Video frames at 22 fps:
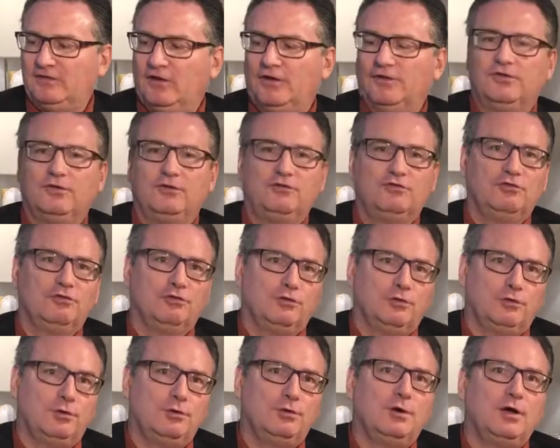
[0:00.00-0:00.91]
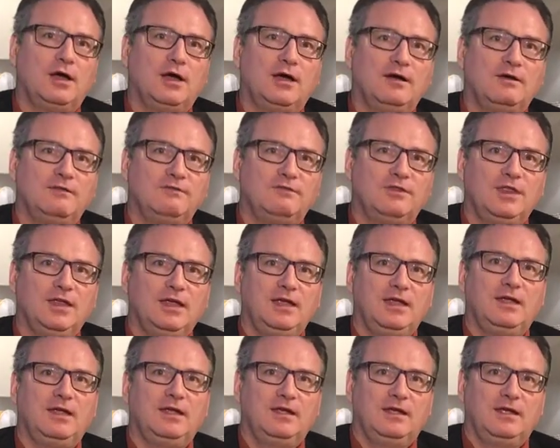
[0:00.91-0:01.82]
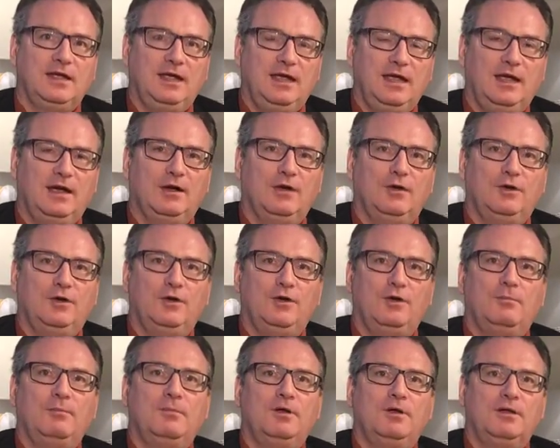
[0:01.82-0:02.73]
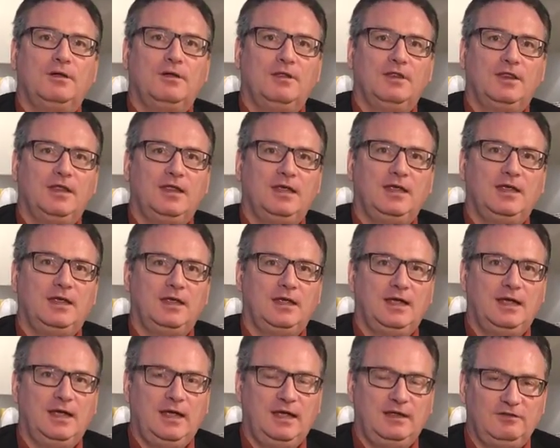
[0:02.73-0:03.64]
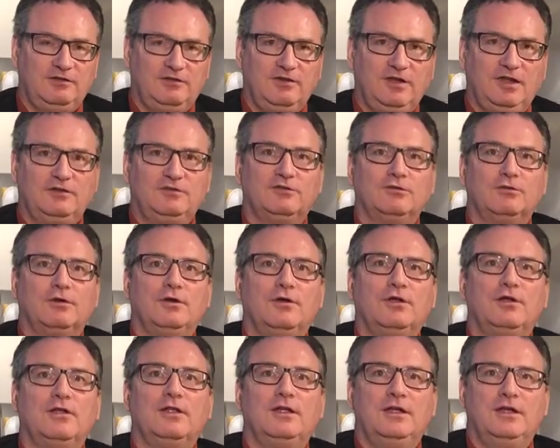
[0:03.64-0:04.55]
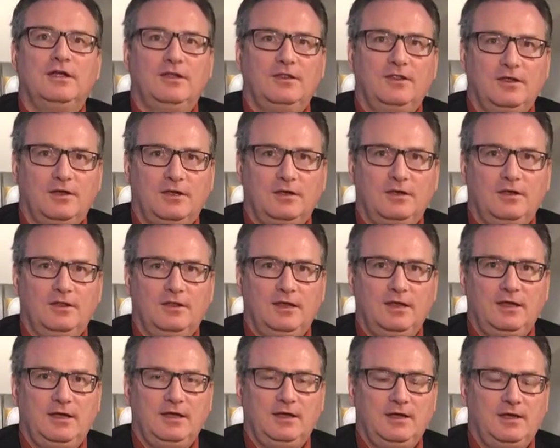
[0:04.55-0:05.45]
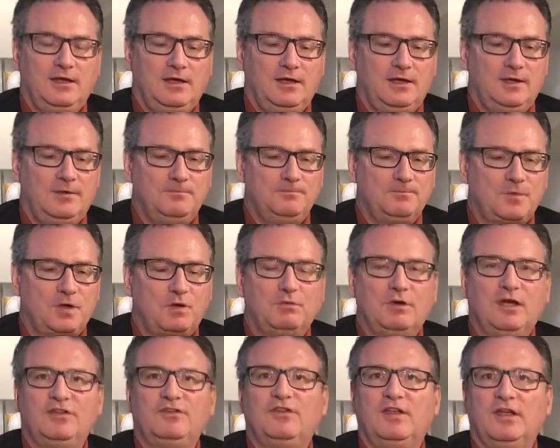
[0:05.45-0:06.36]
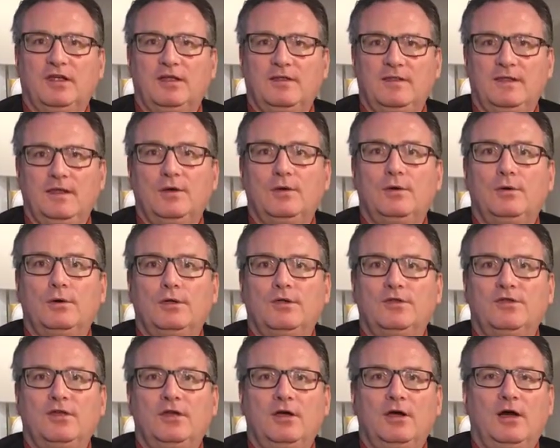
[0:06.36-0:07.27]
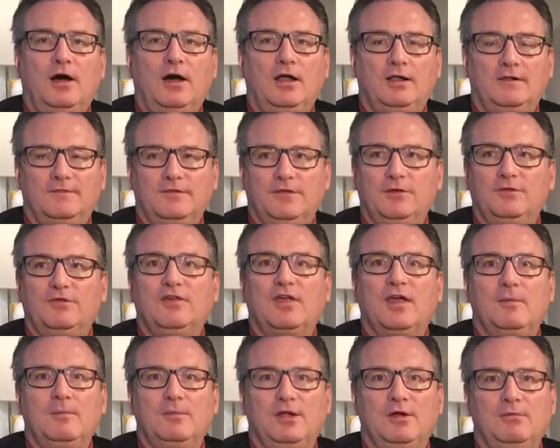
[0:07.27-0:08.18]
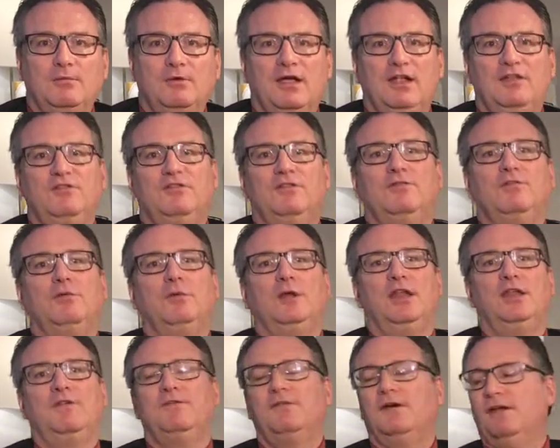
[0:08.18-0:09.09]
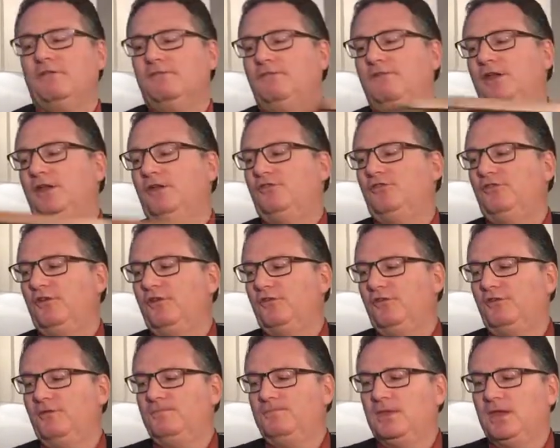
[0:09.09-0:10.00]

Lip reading: also true of the heirloom, the ancestral, the rustic, and the old. All of those come in a range of 25 finishes.